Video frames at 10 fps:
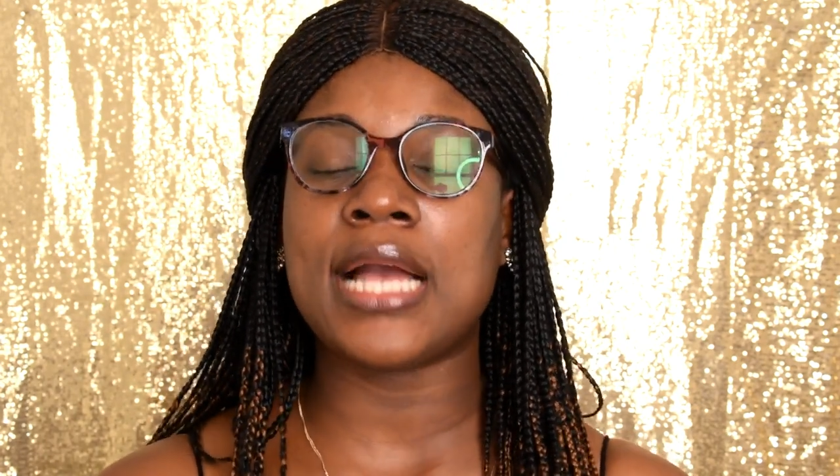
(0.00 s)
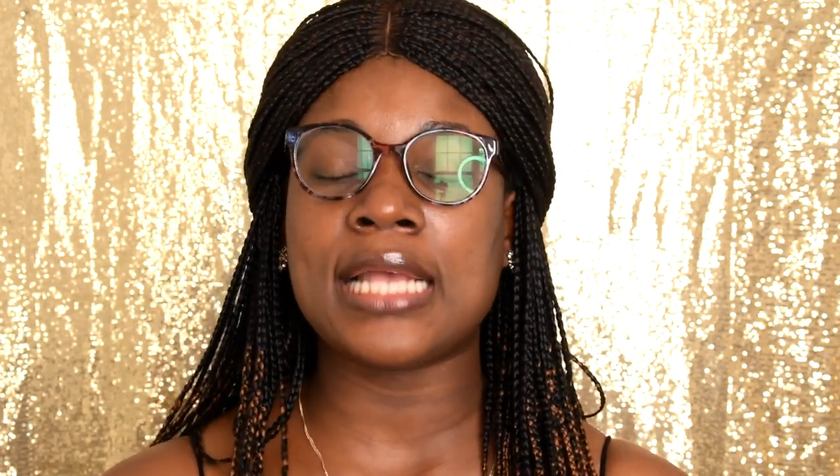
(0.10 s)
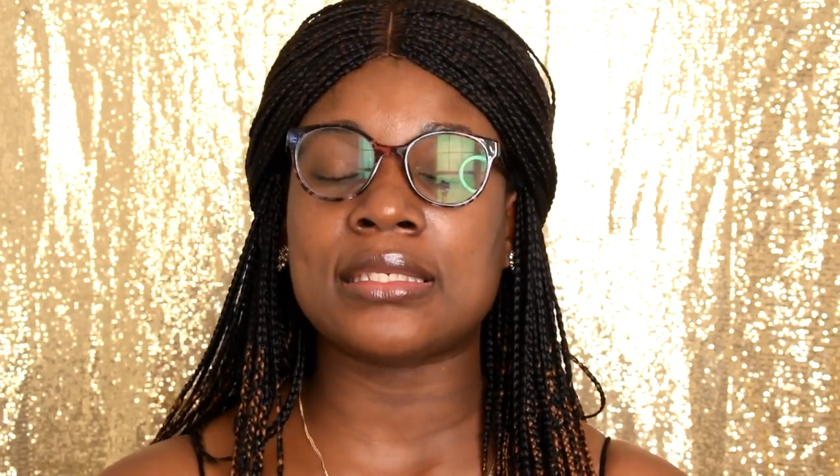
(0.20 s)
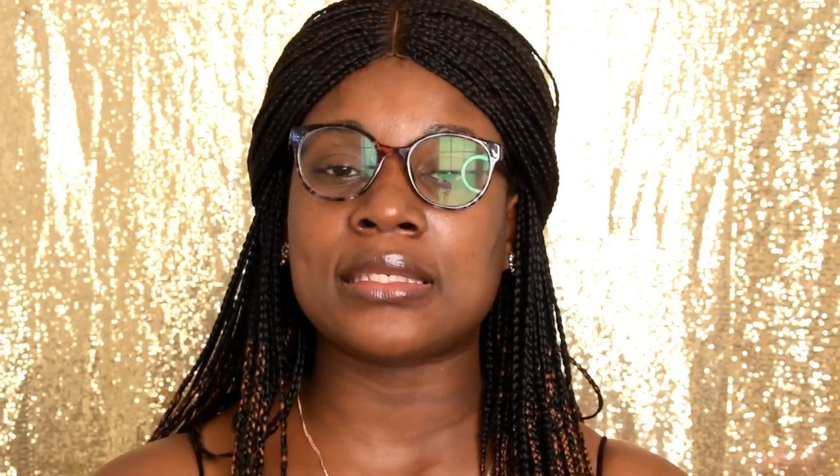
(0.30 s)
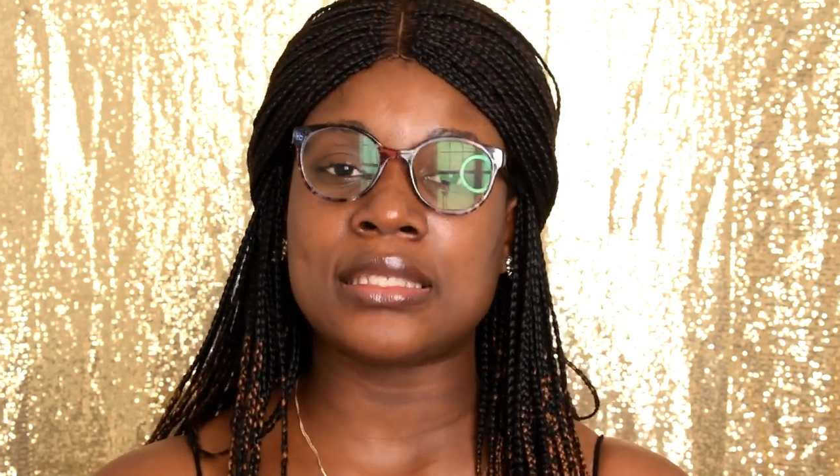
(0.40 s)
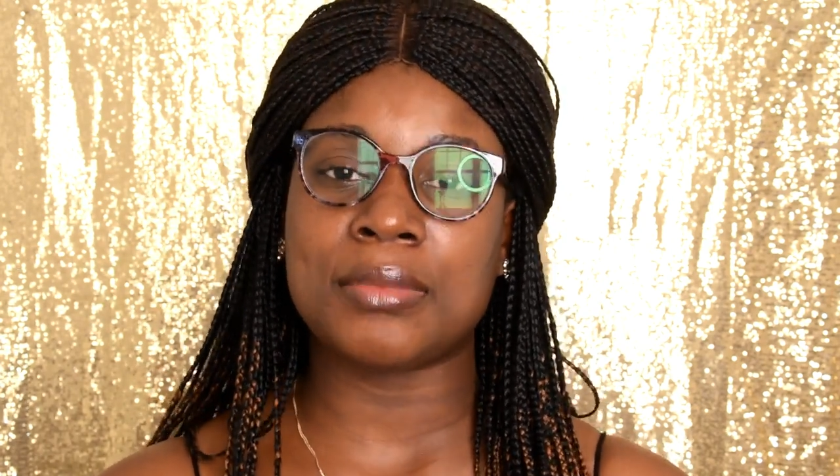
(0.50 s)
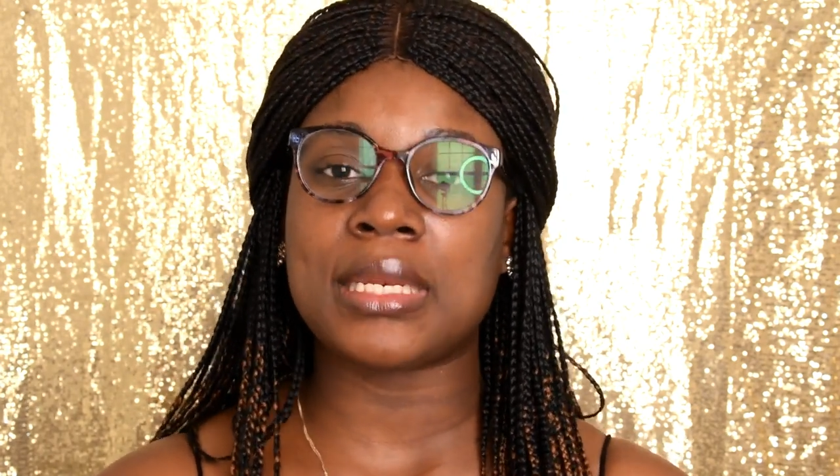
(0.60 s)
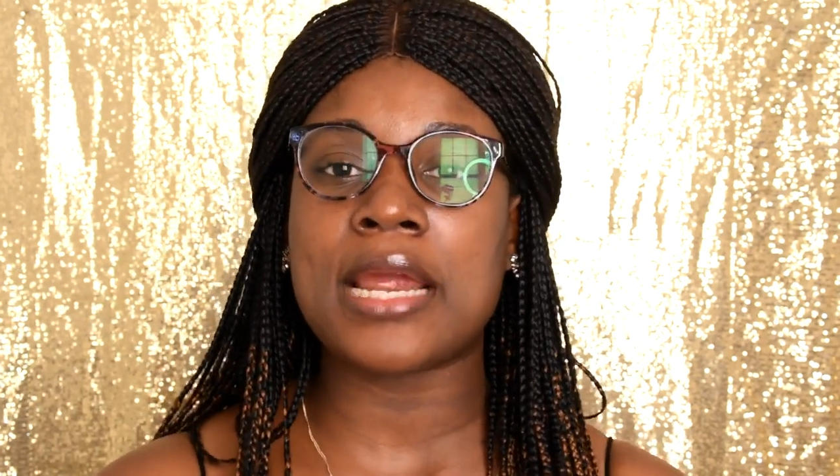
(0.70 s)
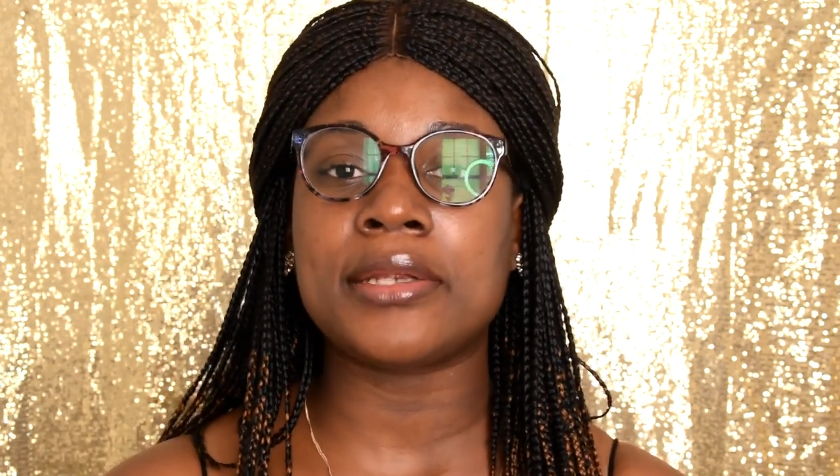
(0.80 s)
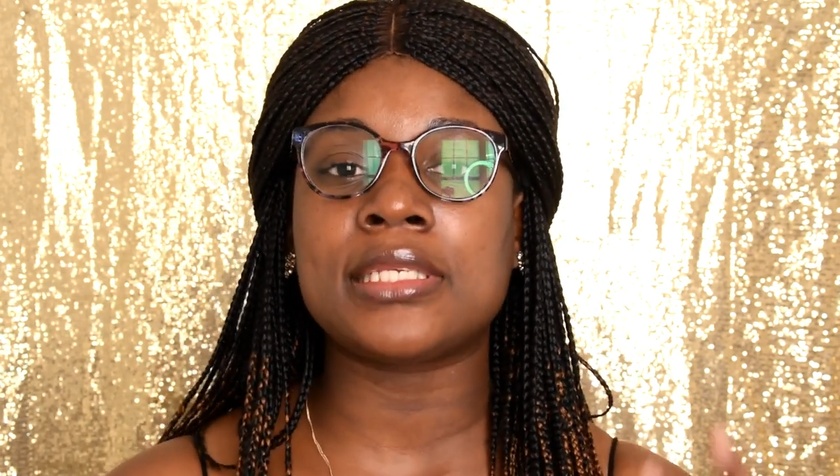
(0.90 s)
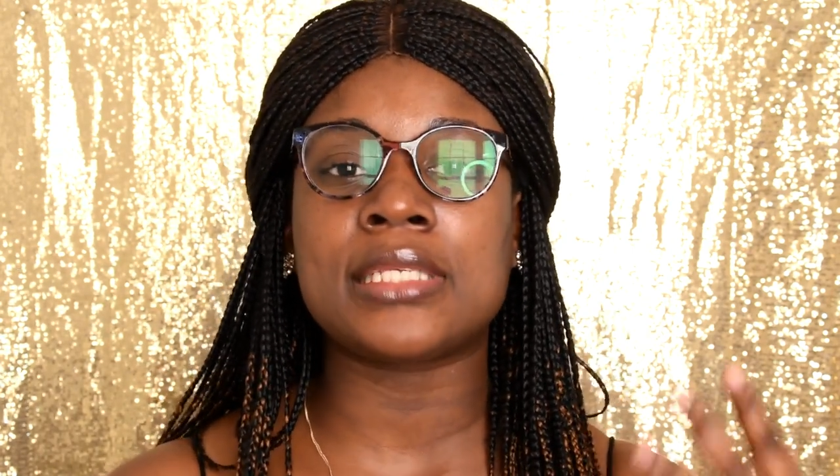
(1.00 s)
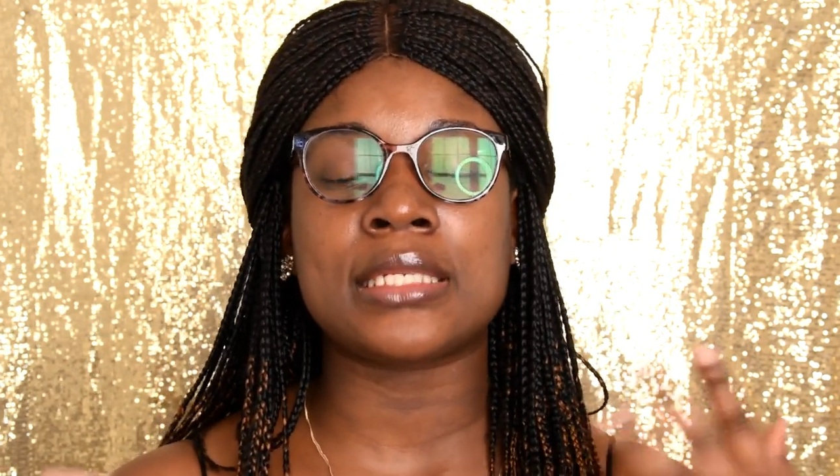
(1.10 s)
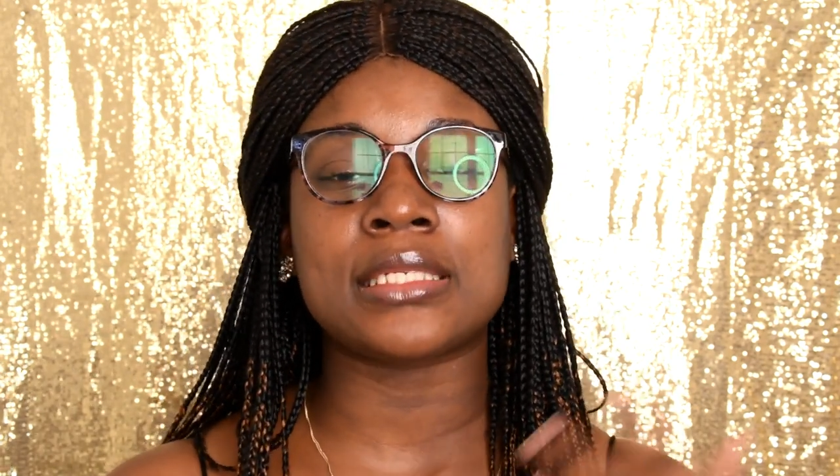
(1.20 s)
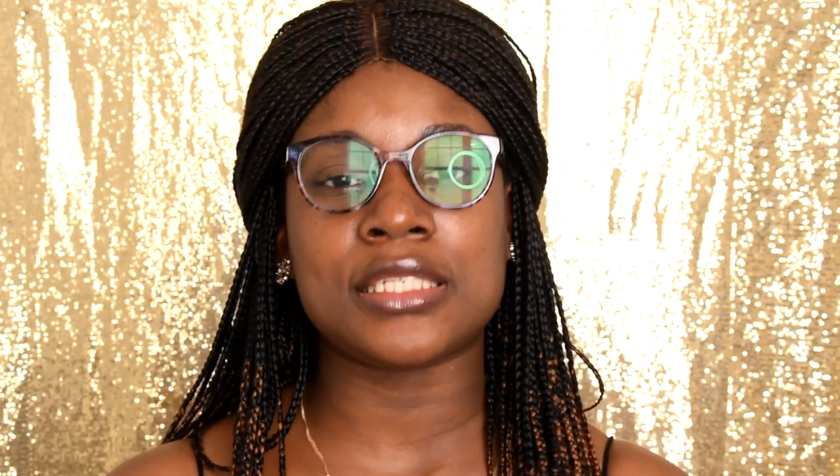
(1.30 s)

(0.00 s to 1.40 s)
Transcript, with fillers: guys the similarities and the